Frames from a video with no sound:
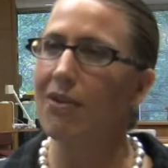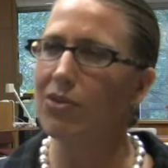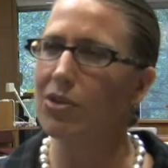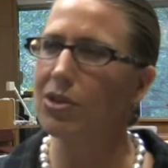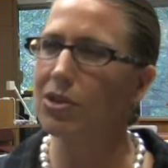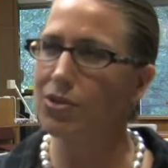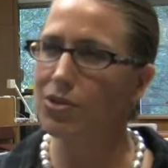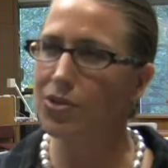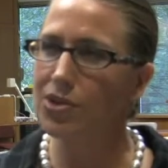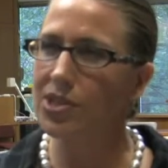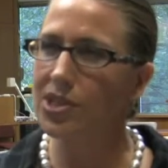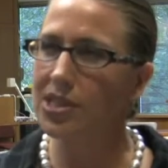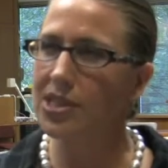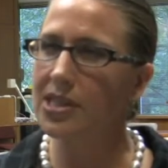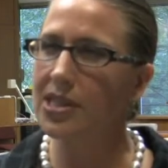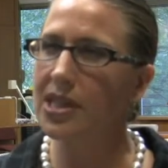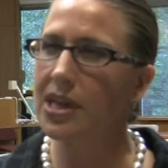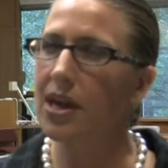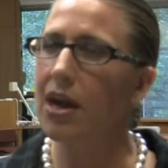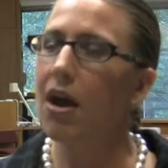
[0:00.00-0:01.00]

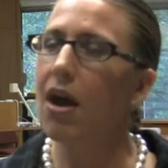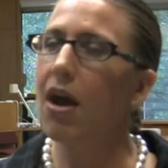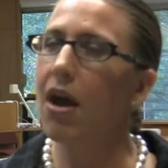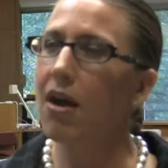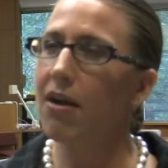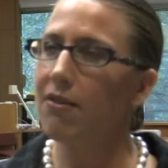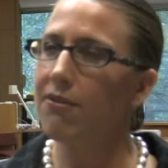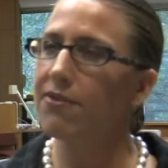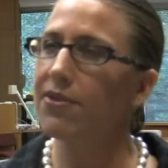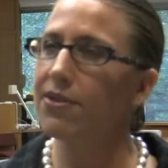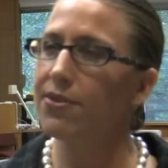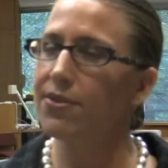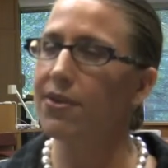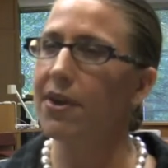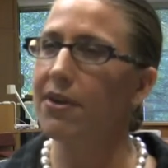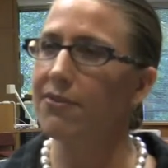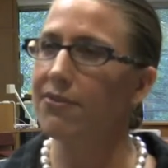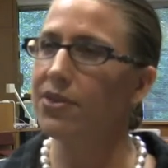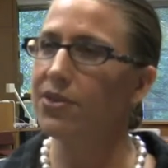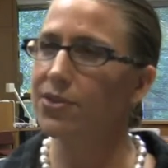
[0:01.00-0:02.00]
evolution of
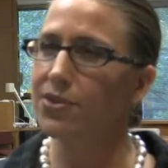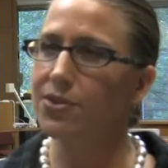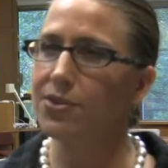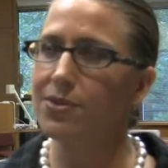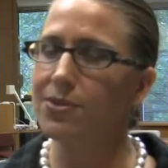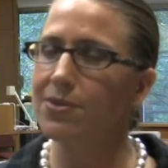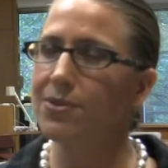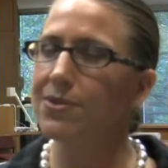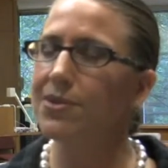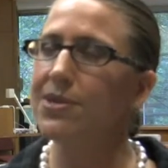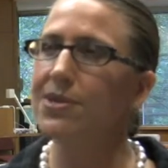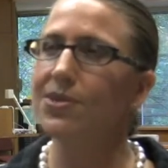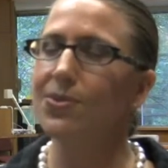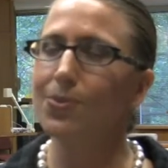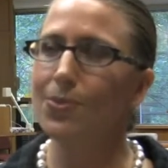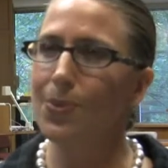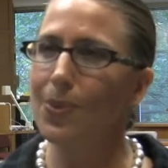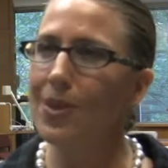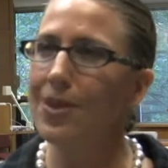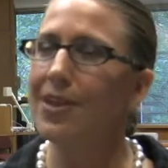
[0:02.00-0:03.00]
the students
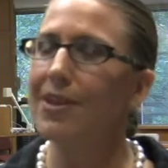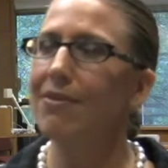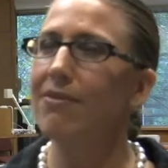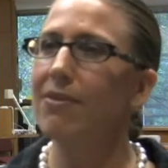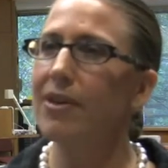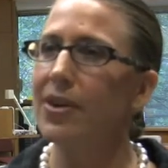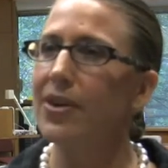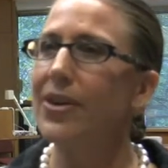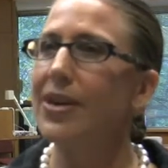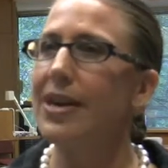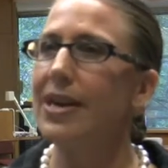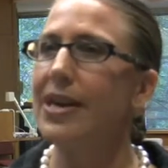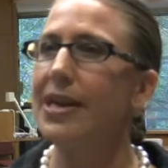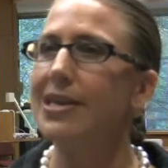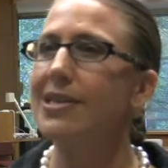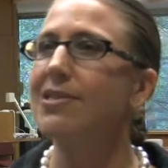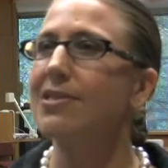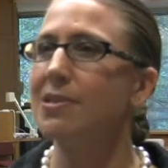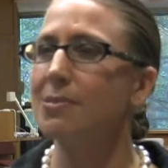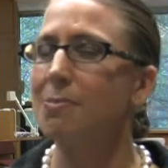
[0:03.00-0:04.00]
is really
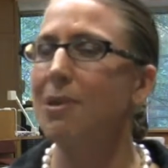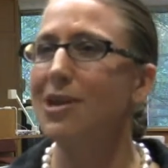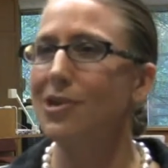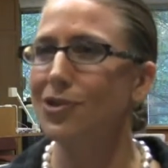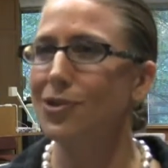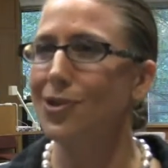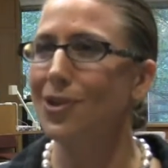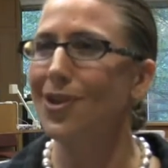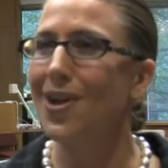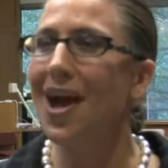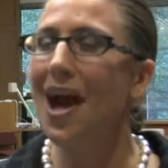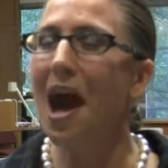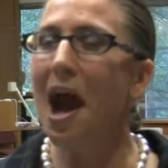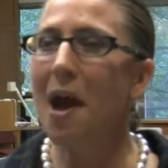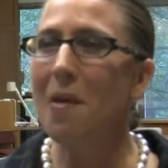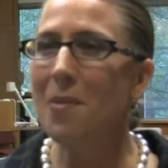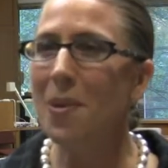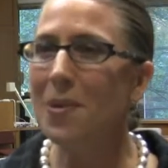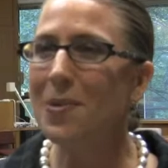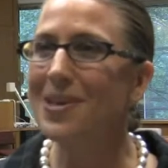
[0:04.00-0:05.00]
it's special.
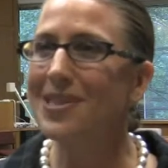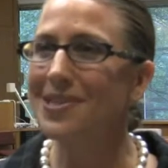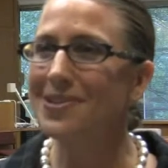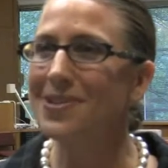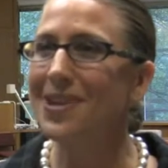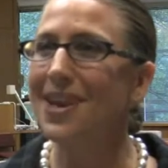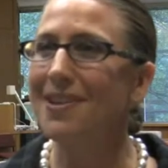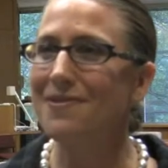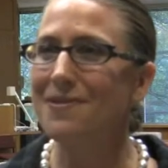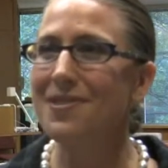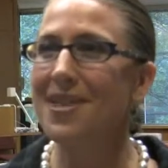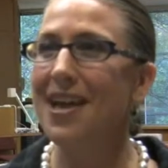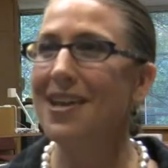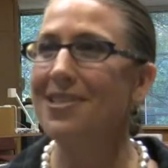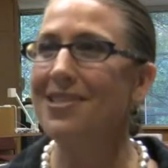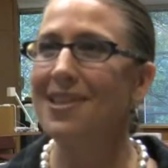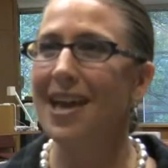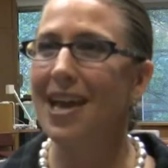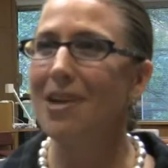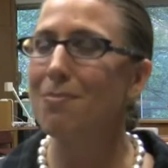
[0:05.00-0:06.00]
I'm always looking for
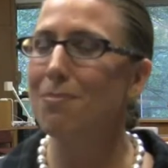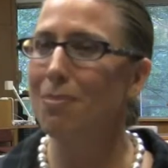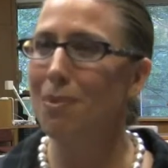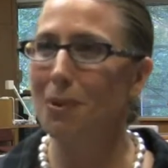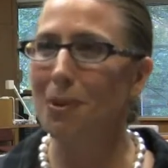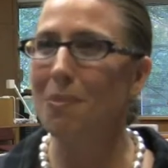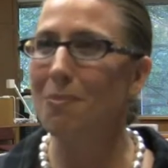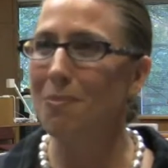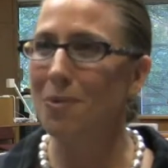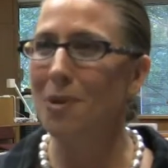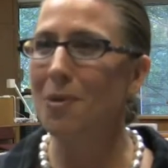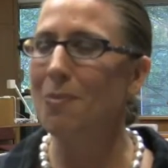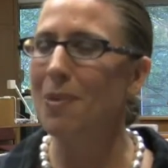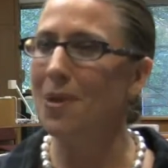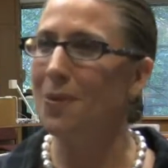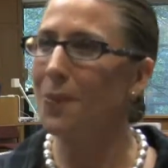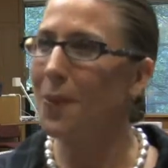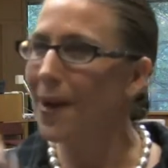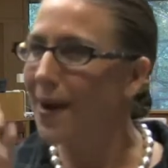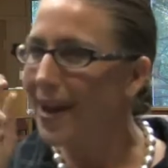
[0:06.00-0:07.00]
that light bulb
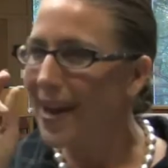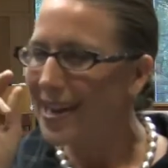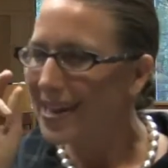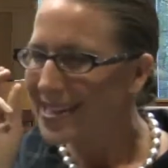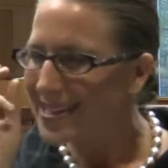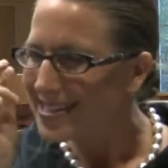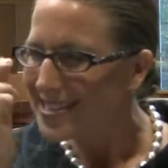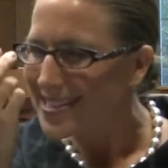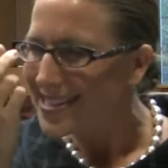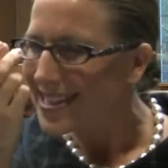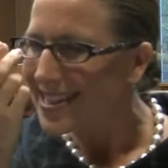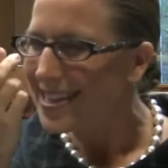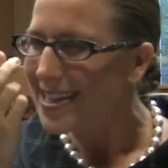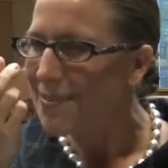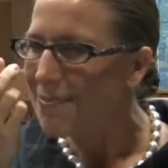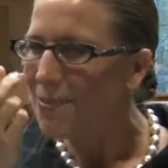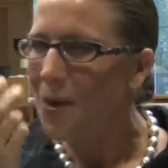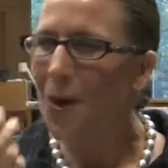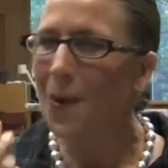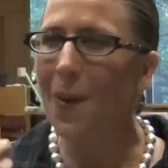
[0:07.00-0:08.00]
moment where I can see
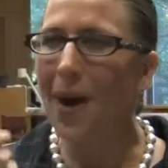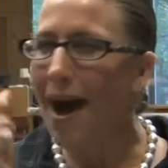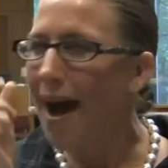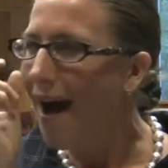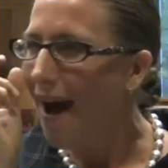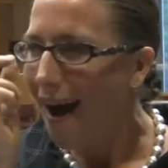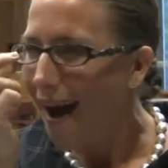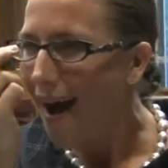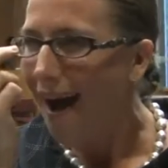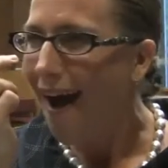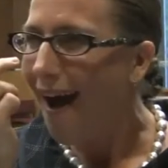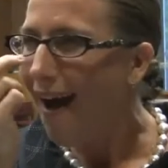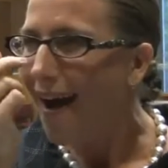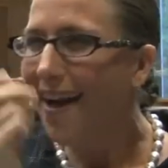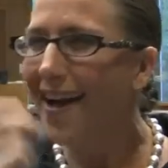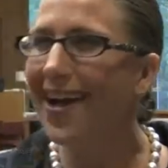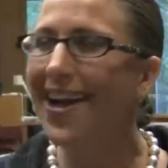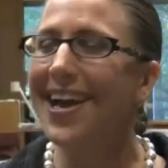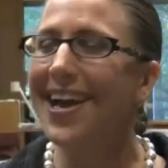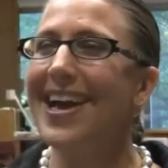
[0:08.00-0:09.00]
them go, aha.
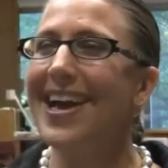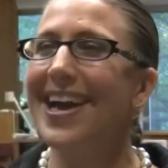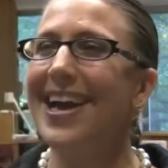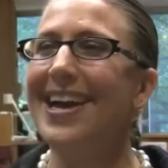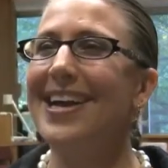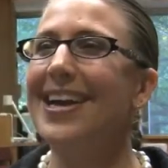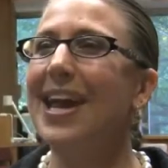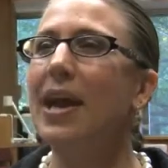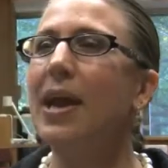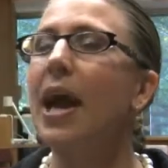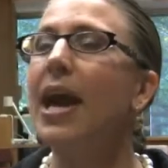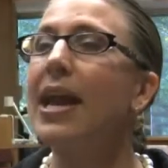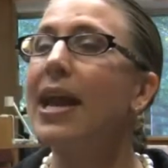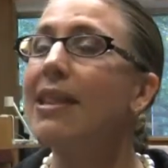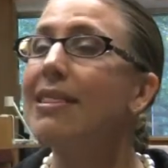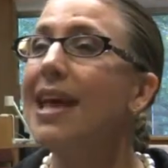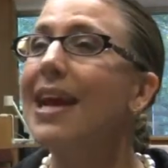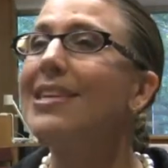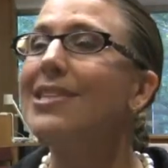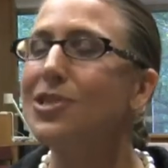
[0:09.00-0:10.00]
And
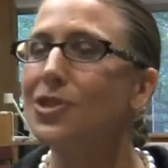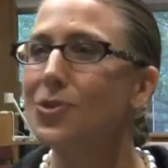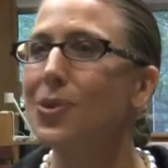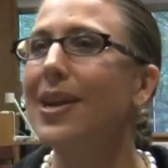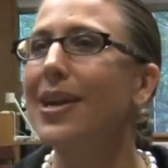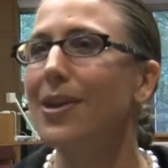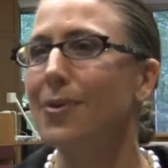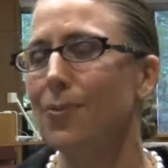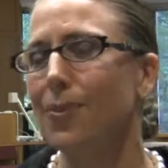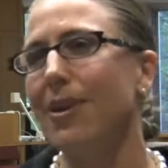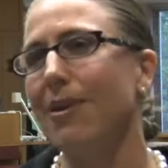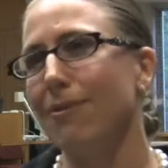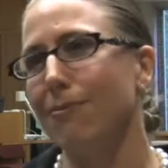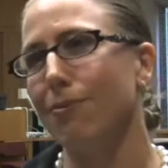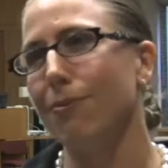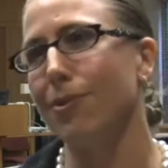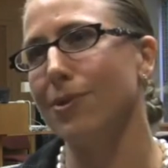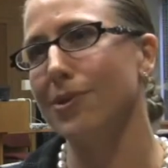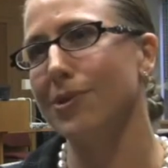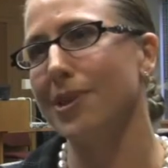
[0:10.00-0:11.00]
I like to try and
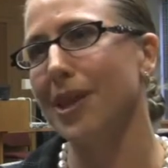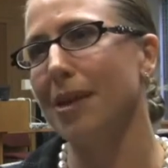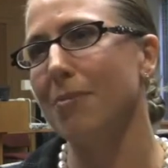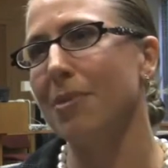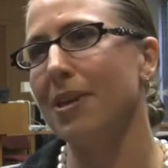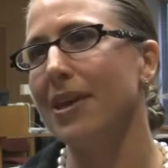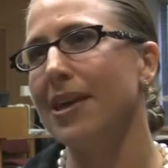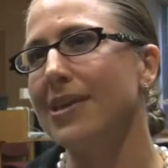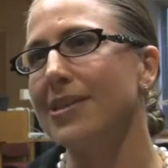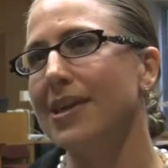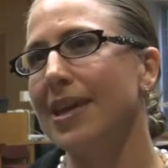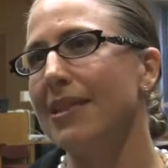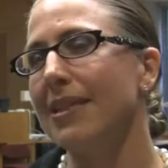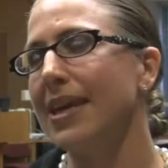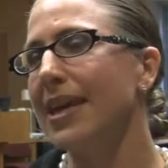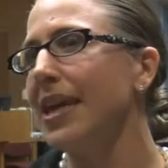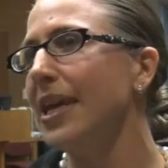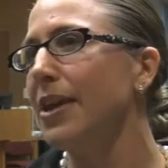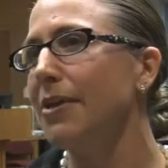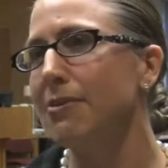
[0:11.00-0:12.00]
reinforce that, because I
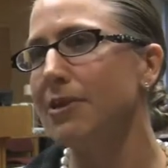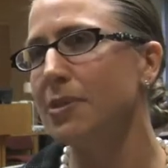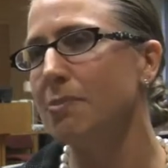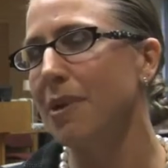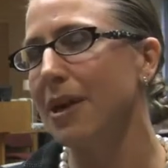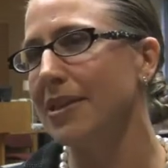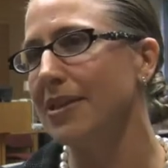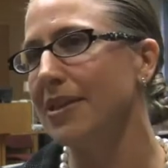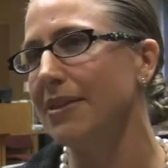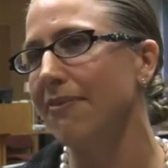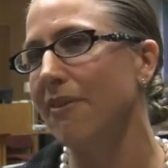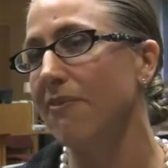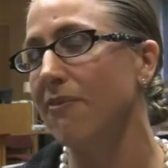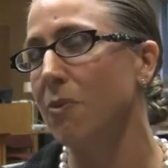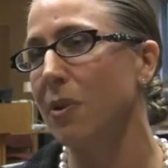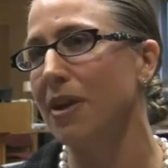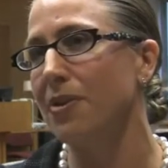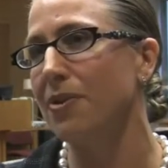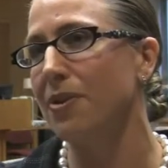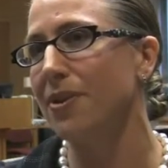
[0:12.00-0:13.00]
think irrespective of
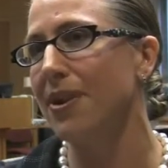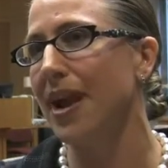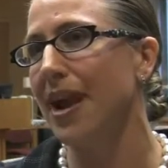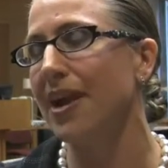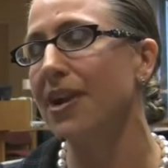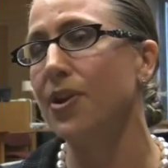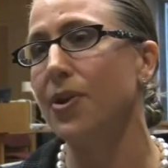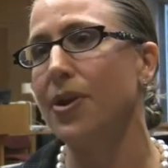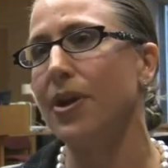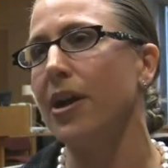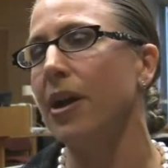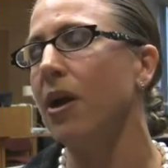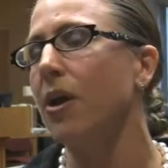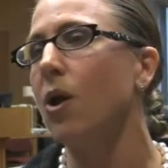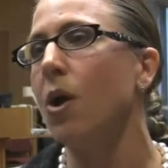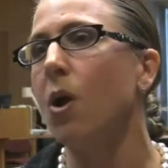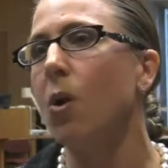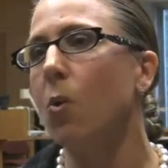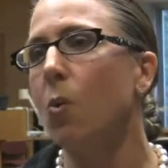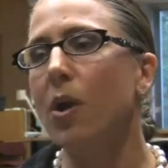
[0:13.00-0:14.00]
whether or not you're in a
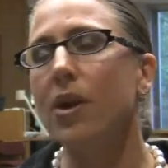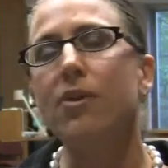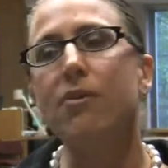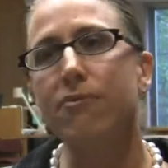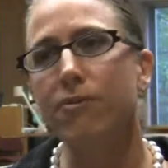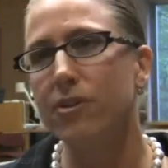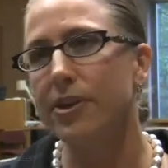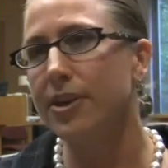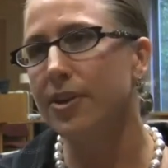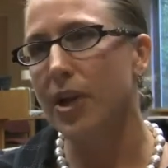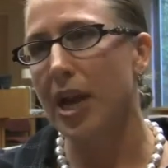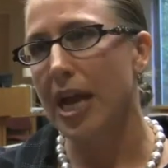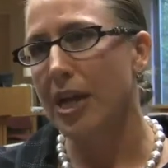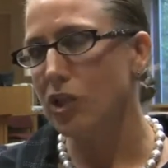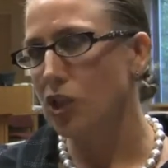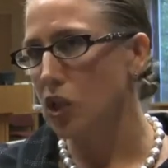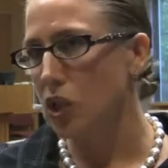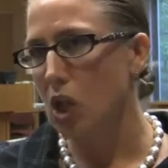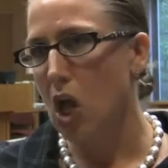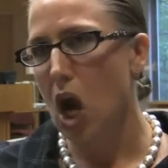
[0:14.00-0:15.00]
wonderful
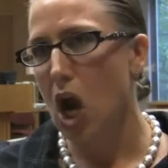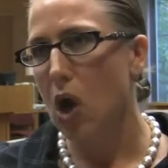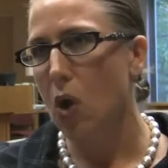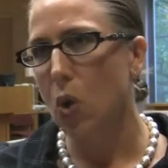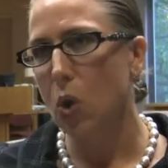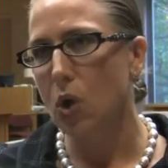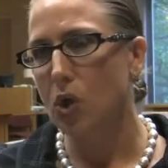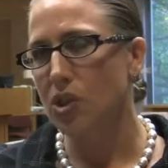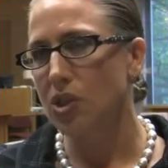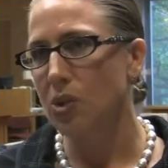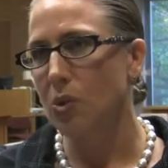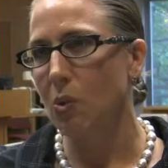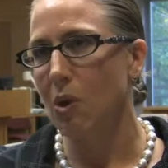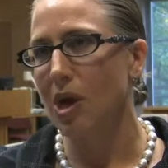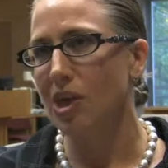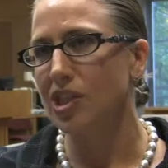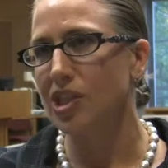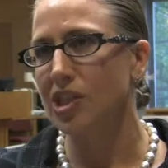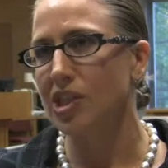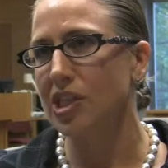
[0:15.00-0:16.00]
international law course at
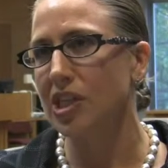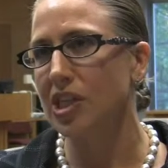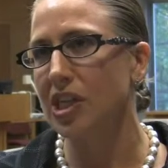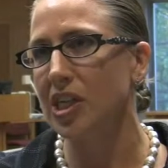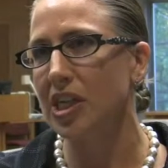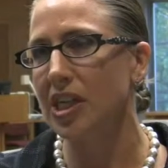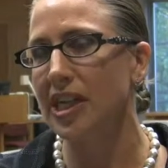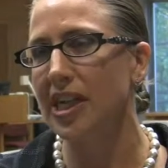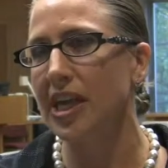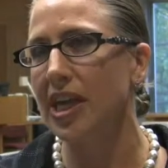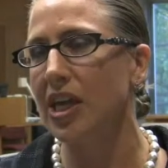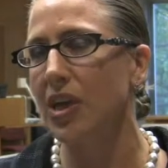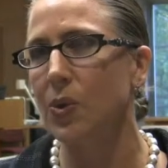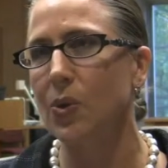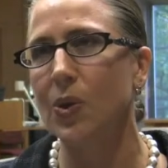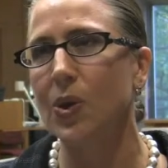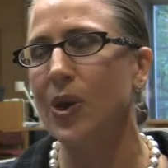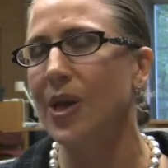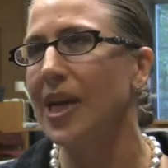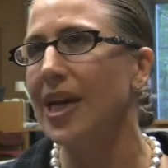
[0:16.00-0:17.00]
Washington & Lee
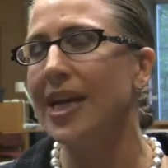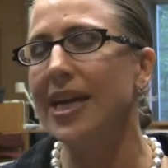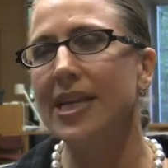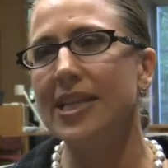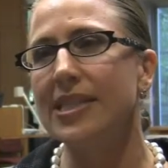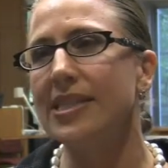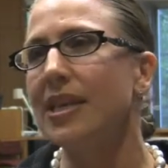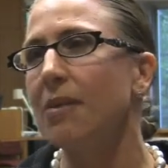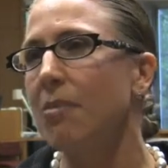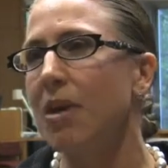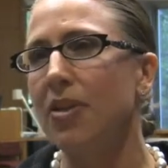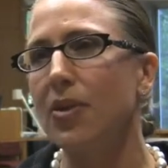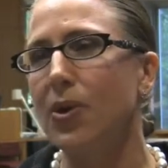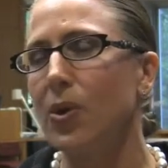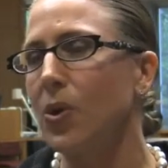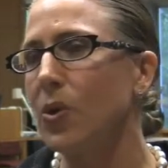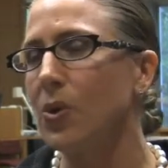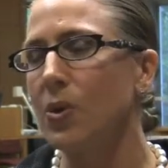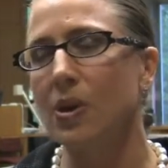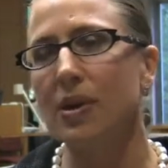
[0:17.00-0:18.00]
or in some
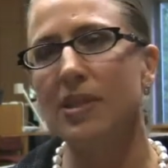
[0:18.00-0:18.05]
other